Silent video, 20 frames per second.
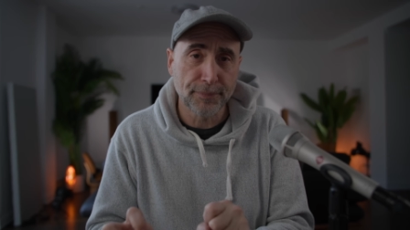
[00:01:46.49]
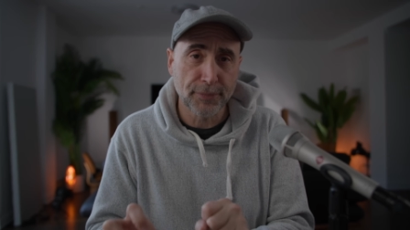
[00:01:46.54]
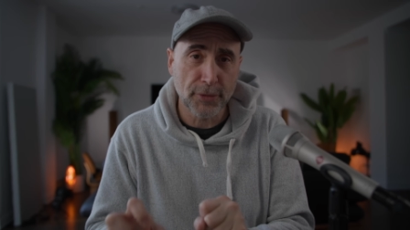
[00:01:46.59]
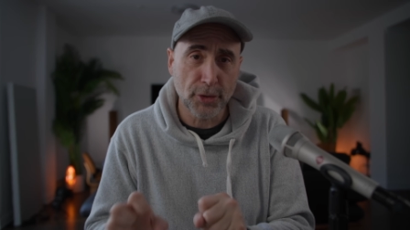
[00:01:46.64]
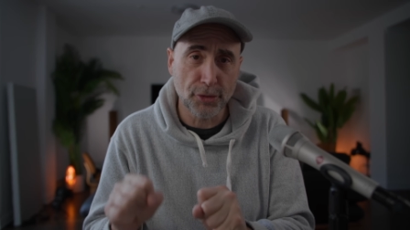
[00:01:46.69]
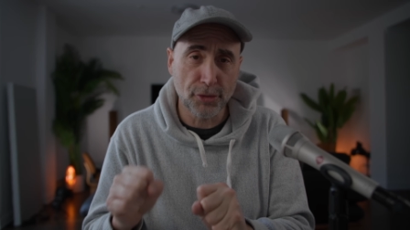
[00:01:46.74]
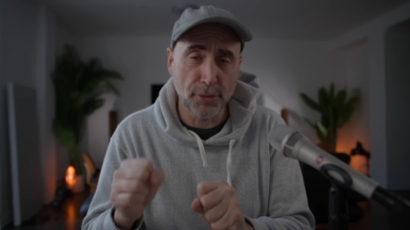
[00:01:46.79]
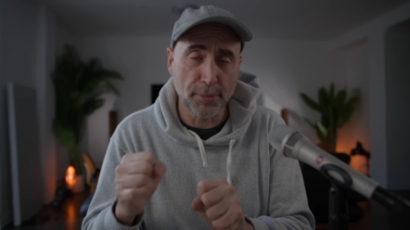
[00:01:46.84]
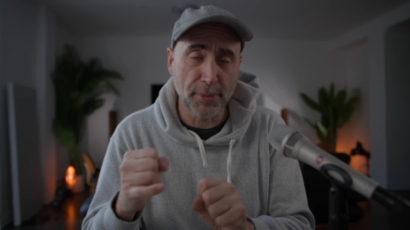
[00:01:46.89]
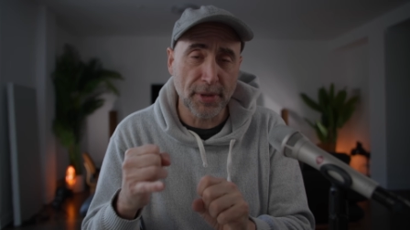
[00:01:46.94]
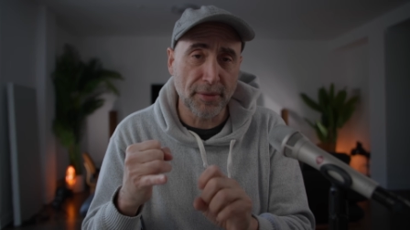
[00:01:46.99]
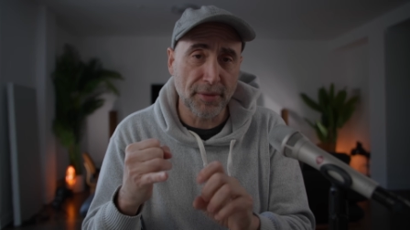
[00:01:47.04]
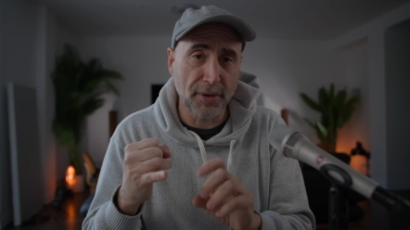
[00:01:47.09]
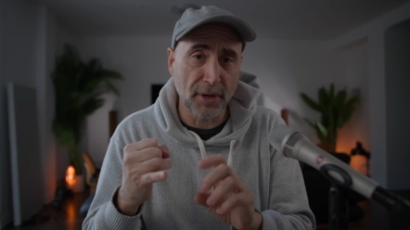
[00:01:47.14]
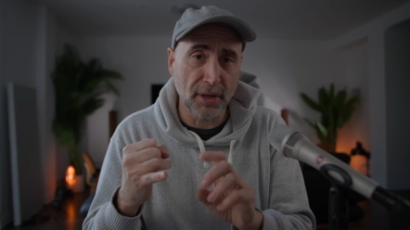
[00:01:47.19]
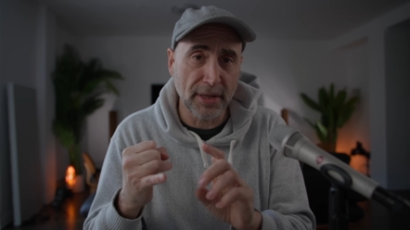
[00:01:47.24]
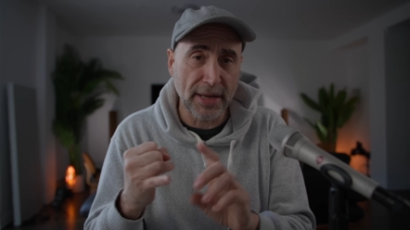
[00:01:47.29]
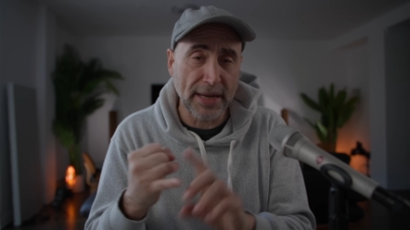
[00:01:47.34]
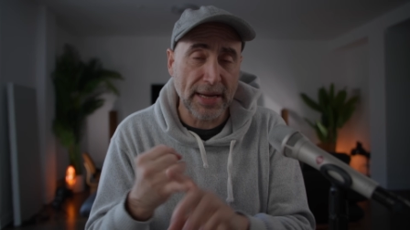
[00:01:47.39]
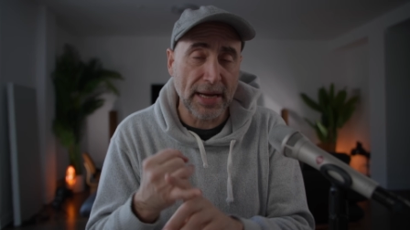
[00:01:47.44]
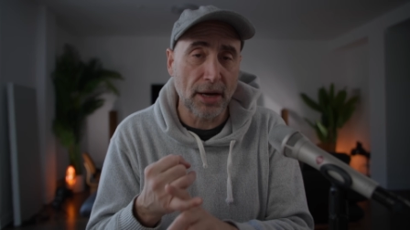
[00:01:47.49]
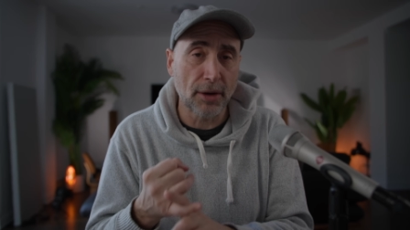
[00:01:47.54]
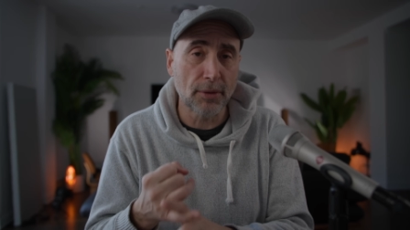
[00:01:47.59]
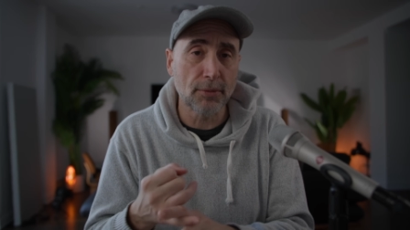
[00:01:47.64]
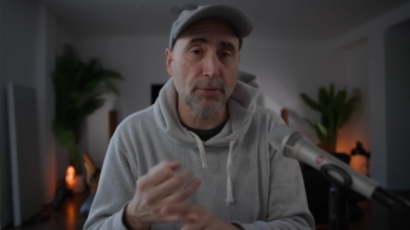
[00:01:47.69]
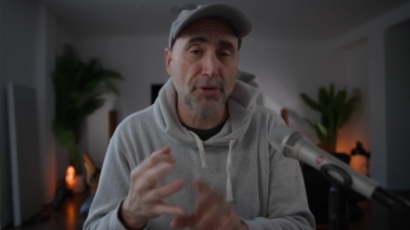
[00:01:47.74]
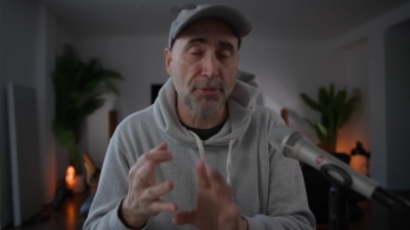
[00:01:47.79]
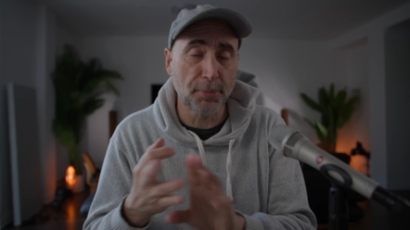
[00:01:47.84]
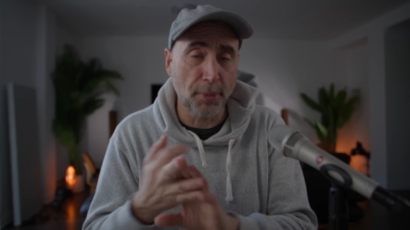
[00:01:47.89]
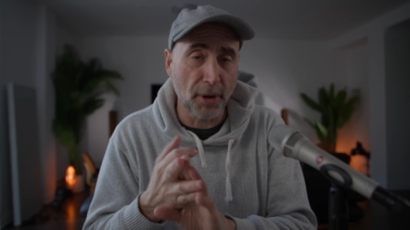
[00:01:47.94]
you should be able to lay out
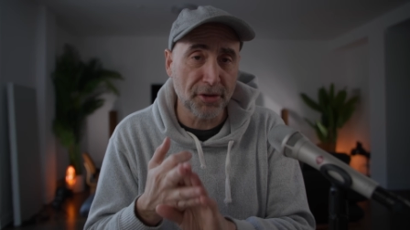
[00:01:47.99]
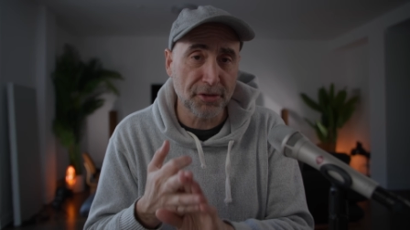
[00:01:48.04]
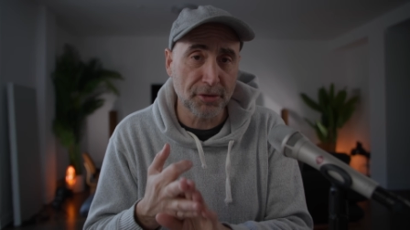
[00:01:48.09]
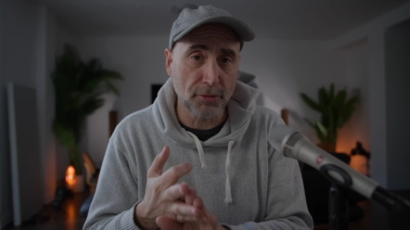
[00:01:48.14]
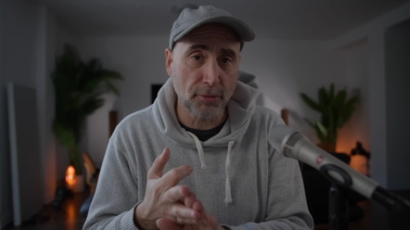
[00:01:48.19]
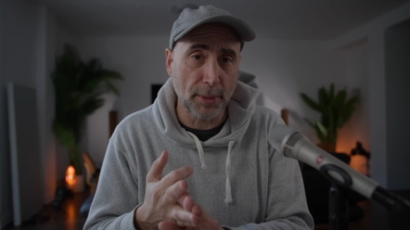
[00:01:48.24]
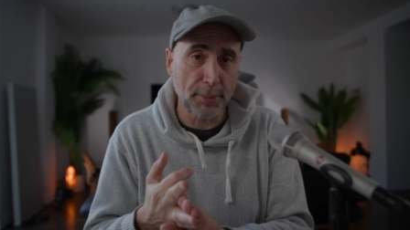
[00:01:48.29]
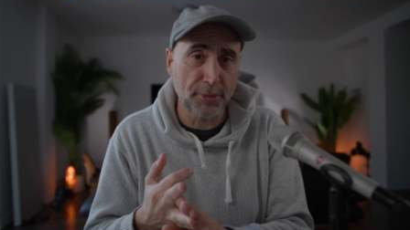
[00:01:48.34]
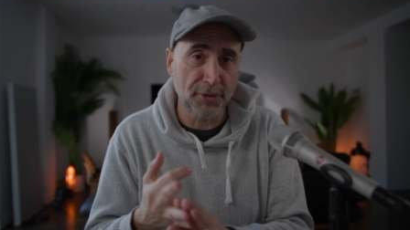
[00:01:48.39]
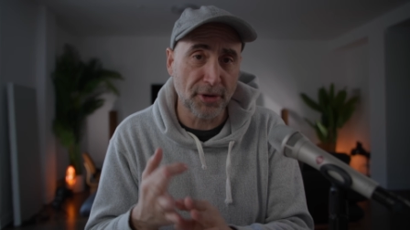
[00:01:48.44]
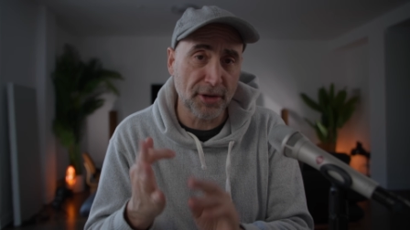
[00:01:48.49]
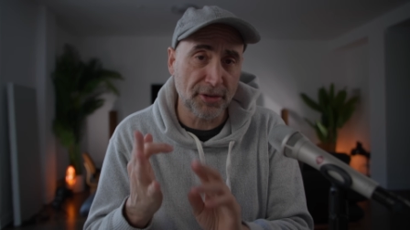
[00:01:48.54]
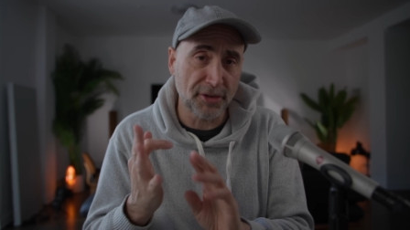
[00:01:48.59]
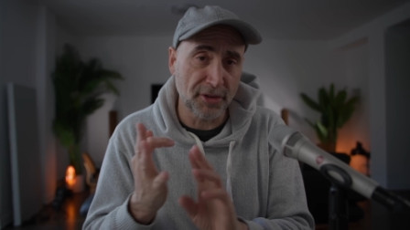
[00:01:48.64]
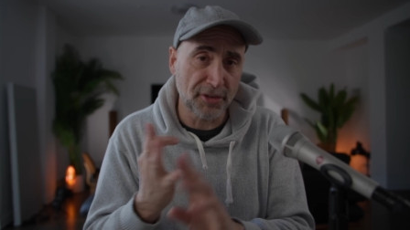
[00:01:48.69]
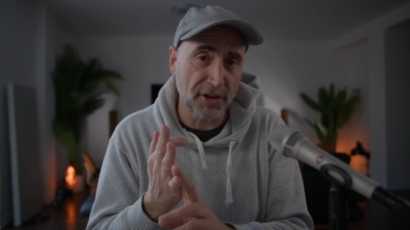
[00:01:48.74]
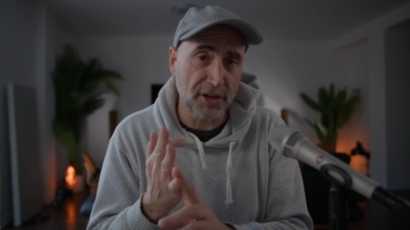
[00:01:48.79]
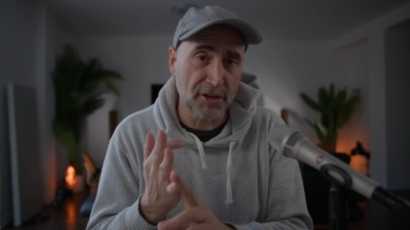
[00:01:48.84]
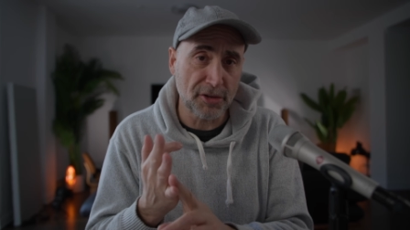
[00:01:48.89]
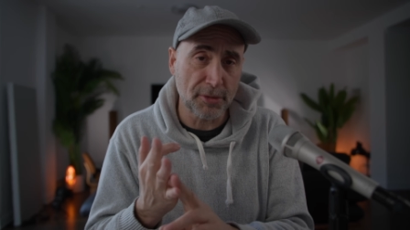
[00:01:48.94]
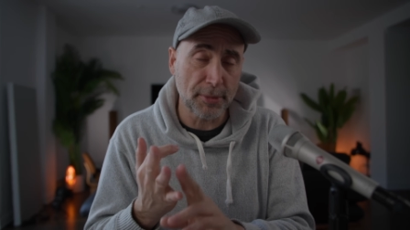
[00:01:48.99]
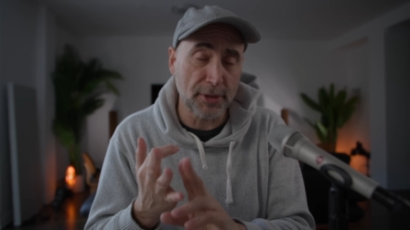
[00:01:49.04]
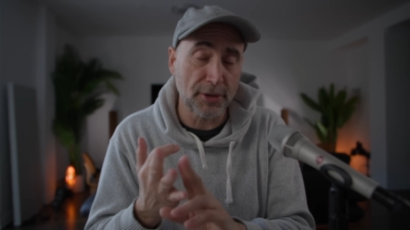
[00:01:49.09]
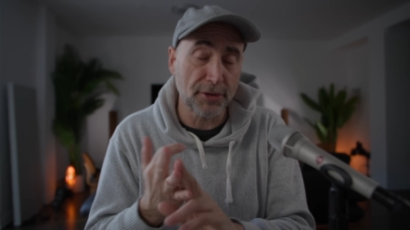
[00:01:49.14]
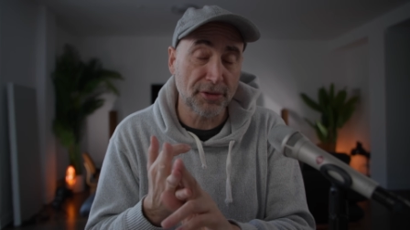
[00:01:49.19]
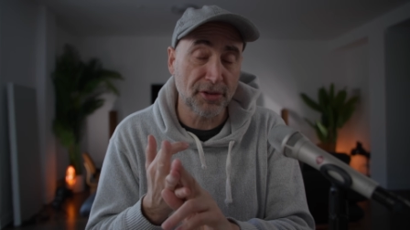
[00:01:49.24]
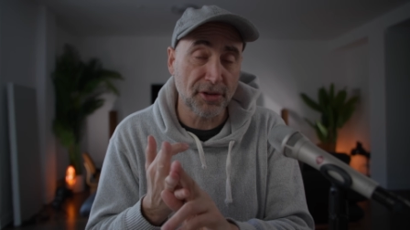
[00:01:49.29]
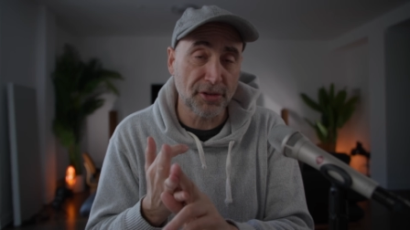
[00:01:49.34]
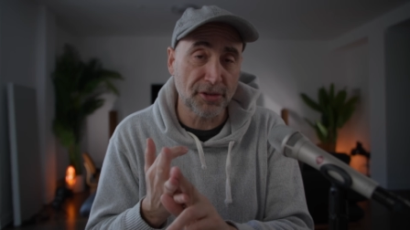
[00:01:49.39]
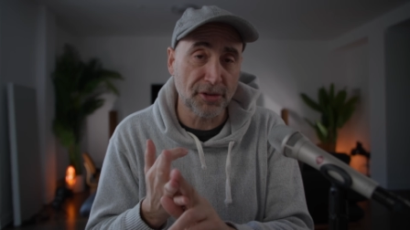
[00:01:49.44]
responsive websites as html
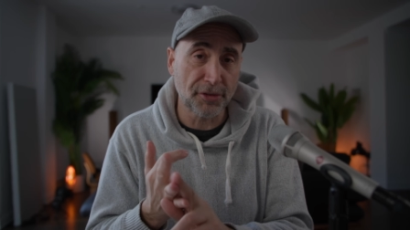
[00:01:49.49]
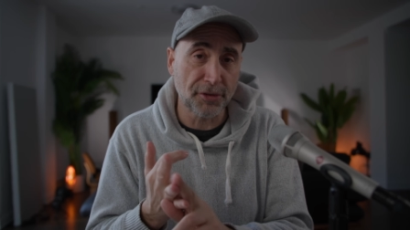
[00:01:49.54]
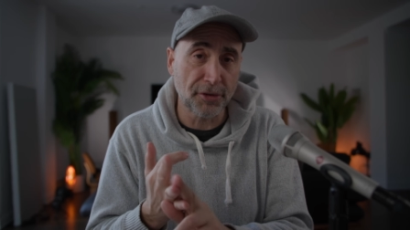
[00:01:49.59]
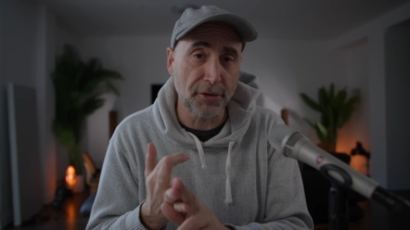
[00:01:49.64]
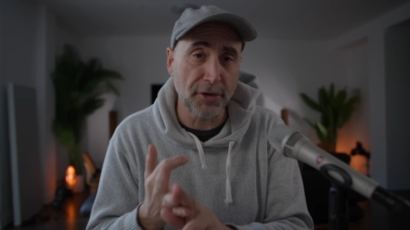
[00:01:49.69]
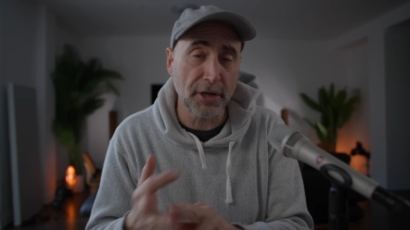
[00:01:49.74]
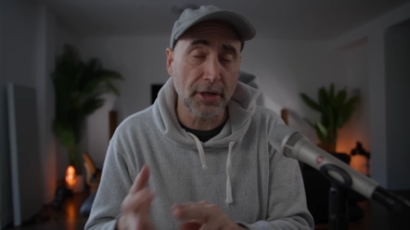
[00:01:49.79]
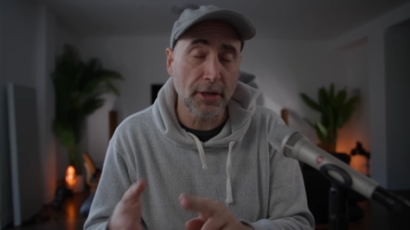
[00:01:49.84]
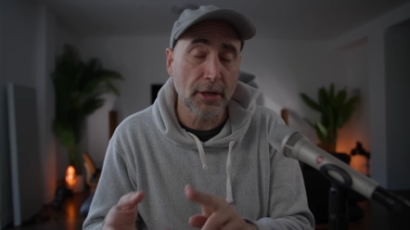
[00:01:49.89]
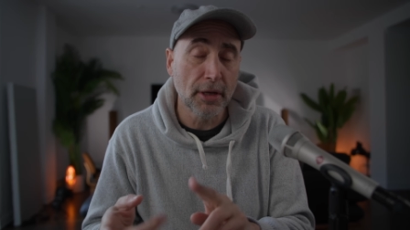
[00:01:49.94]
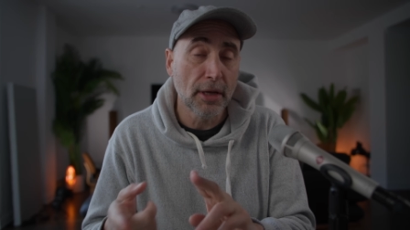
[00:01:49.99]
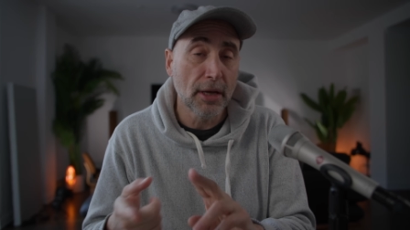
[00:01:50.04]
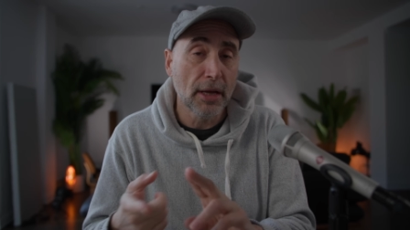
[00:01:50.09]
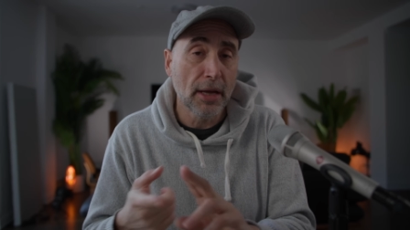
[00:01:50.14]
and css3